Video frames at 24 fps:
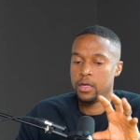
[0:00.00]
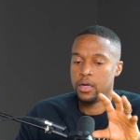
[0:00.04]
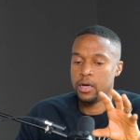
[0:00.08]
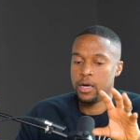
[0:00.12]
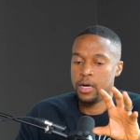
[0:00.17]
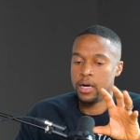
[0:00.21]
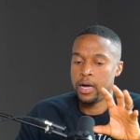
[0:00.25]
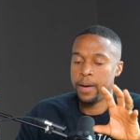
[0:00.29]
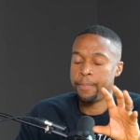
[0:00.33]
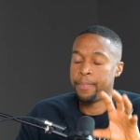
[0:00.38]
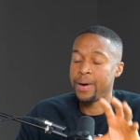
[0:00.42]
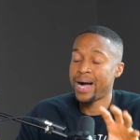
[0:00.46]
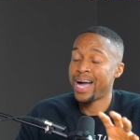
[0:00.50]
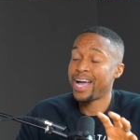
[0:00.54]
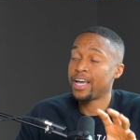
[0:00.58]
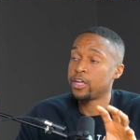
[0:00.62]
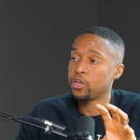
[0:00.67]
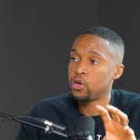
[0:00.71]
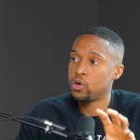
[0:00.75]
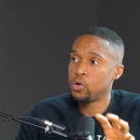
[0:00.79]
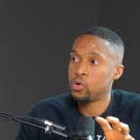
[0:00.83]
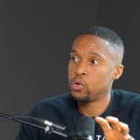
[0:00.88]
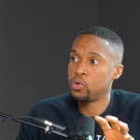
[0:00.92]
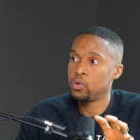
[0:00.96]
a buy and
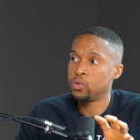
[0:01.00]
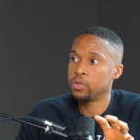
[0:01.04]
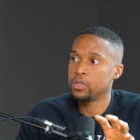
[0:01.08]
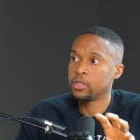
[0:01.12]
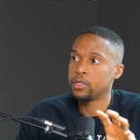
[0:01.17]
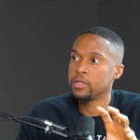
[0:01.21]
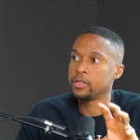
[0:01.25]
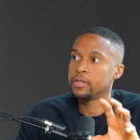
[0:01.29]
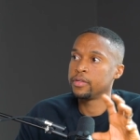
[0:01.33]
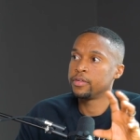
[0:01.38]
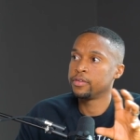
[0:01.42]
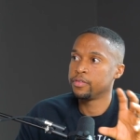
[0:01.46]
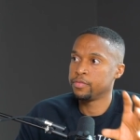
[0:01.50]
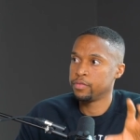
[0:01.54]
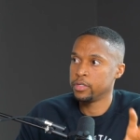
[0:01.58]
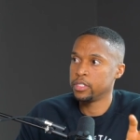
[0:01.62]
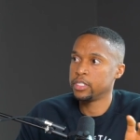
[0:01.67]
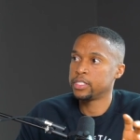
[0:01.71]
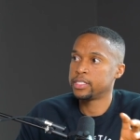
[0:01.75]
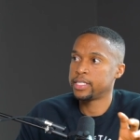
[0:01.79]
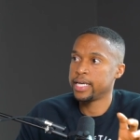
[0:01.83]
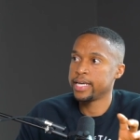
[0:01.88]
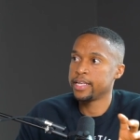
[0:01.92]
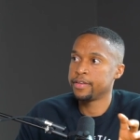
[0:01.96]
hold real
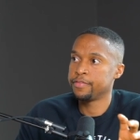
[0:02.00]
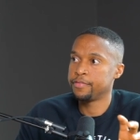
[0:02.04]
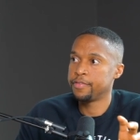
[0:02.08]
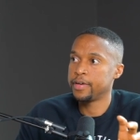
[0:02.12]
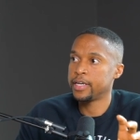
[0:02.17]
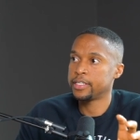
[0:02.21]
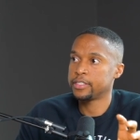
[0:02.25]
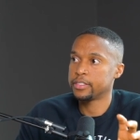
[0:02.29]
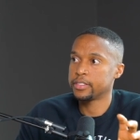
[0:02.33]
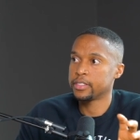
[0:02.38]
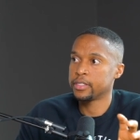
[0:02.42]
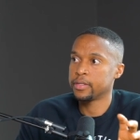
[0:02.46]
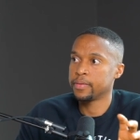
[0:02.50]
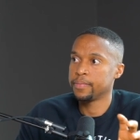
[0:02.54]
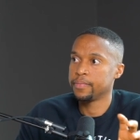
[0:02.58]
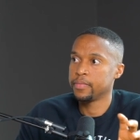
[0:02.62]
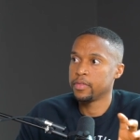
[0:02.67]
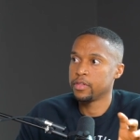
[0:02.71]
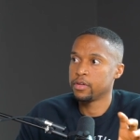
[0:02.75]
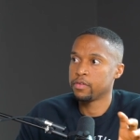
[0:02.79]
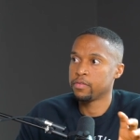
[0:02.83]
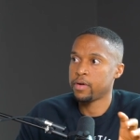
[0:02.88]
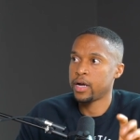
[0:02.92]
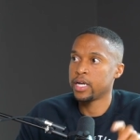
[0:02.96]
estate investor.
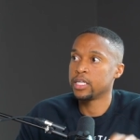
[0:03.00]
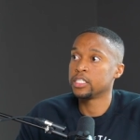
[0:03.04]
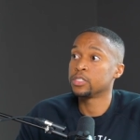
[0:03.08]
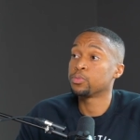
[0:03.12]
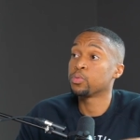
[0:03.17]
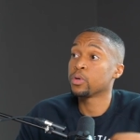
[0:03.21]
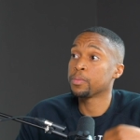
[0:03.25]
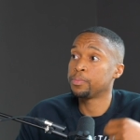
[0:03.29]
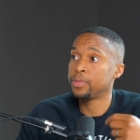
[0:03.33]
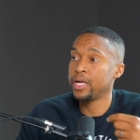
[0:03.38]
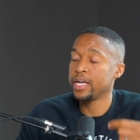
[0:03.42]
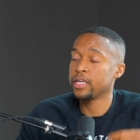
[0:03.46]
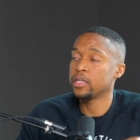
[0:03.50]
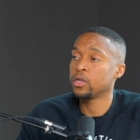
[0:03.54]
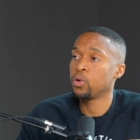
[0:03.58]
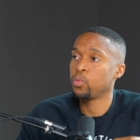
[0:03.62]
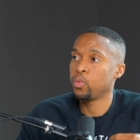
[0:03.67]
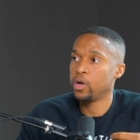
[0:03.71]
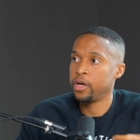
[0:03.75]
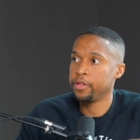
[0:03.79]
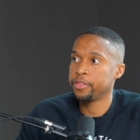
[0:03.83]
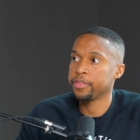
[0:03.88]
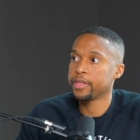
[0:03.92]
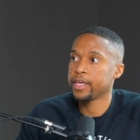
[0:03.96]
Yeah. Right? Is we're playing the
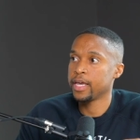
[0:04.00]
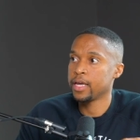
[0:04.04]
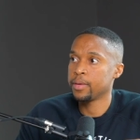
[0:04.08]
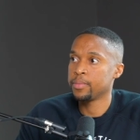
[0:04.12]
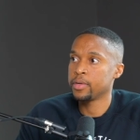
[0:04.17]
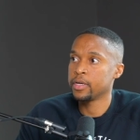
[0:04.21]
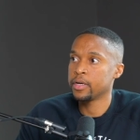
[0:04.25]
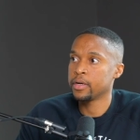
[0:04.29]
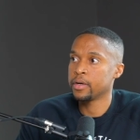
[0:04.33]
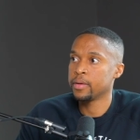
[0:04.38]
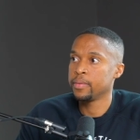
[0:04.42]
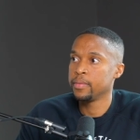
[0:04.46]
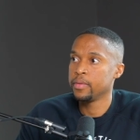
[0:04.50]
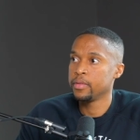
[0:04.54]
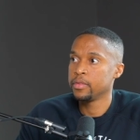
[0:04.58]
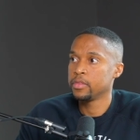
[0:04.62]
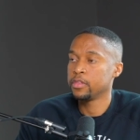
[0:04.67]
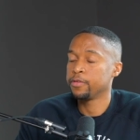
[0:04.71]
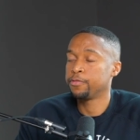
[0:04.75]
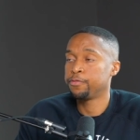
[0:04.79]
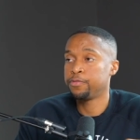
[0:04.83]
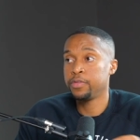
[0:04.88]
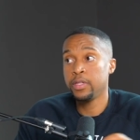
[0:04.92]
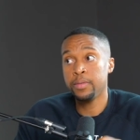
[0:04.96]
wealth game here.
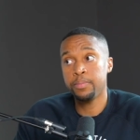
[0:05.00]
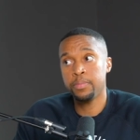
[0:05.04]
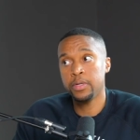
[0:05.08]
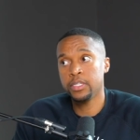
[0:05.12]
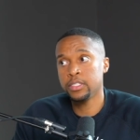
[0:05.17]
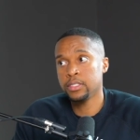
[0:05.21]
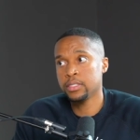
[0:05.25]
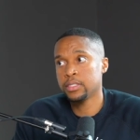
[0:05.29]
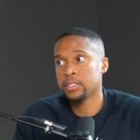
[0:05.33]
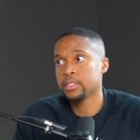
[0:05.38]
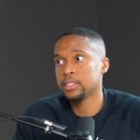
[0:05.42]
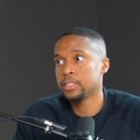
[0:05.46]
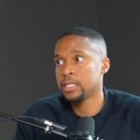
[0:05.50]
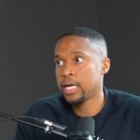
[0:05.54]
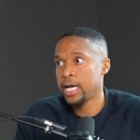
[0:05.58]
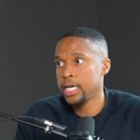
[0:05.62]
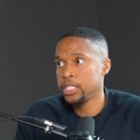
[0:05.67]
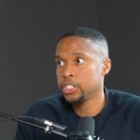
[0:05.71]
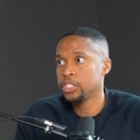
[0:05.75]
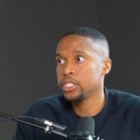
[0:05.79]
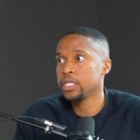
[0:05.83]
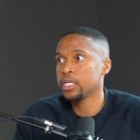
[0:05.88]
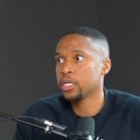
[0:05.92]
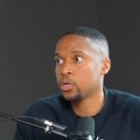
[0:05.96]
The flip business is
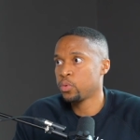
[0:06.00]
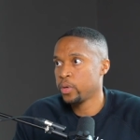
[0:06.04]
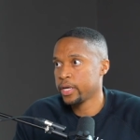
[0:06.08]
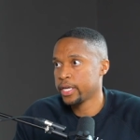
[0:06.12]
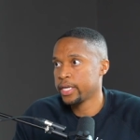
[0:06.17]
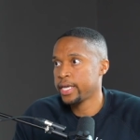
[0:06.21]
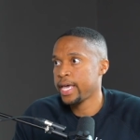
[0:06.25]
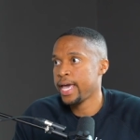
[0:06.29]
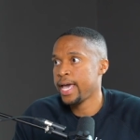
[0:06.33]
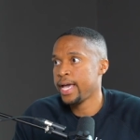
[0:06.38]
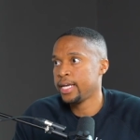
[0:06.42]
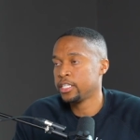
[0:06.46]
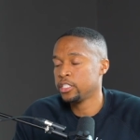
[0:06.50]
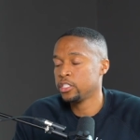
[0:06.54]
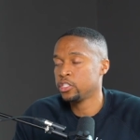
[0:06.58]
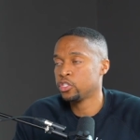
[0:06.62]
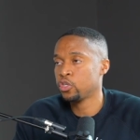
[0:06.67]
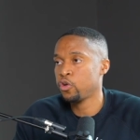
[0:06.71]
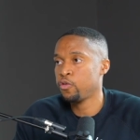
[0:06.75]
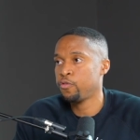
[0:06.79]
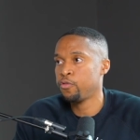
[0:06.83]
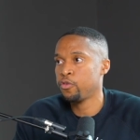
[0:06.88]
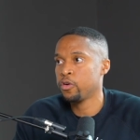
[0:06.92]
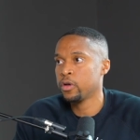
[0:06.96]
nice, you get quick cash and
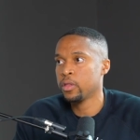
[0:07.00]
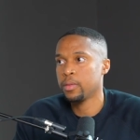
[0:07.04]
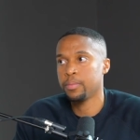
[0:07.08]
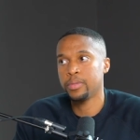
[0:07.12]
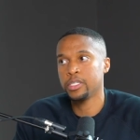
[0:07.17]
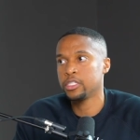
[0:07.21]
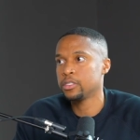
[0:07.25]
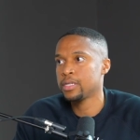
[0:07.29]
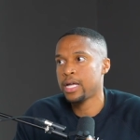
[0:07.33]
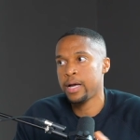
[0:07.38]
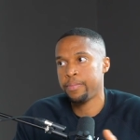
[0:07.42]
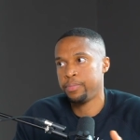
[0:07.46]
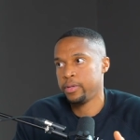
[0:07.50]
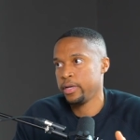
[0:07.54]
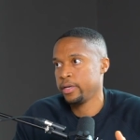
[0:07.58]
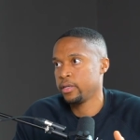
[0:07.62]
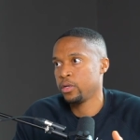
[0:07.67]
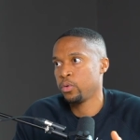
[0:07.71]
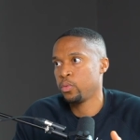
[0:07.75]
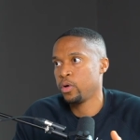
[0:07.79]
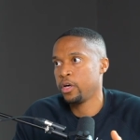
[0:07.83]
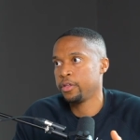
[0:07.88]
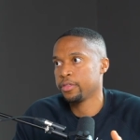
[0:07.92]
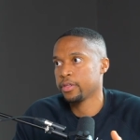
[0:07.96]
so forth, but you're not playing
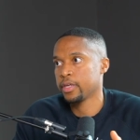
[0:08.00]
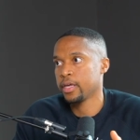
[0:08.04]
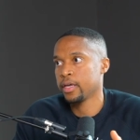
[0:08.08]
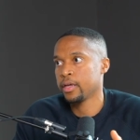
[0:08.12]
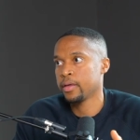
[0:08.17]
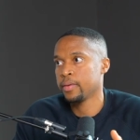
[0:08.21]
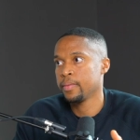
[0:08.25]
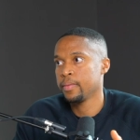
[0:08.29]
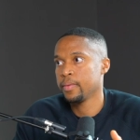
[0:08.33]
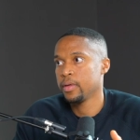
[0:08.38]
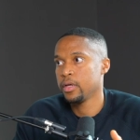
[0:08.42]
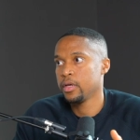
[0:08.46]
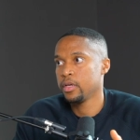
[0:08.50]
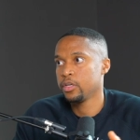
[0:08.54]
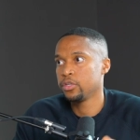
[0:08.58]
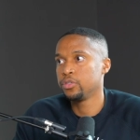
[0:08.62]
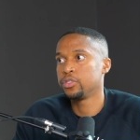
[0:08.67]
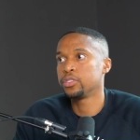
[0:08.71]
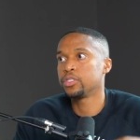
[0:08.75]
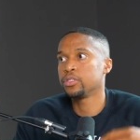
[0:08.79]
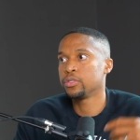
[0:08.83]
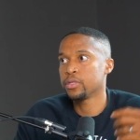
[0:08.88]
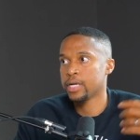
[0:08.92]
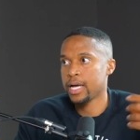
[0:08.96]
the wealth game. Yeah. You
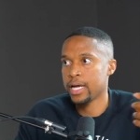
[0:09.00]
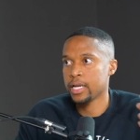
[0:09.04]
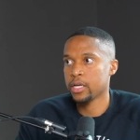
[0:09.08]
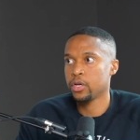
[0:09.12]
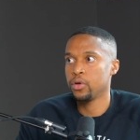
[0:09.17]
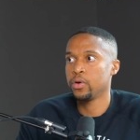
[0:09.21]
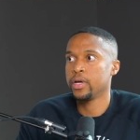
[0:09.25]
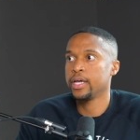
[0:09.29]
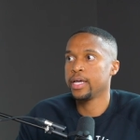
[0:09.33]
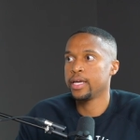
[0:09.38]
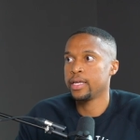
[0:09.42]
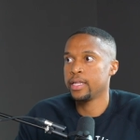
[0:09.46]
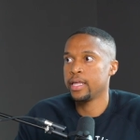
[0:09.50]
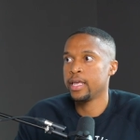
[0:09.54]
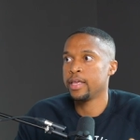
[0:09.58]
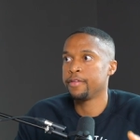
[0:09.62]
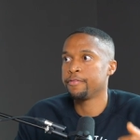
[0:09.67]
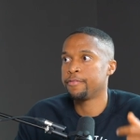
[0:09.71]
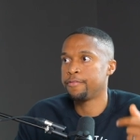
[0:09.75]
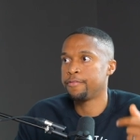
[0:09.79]
still got to go ahead and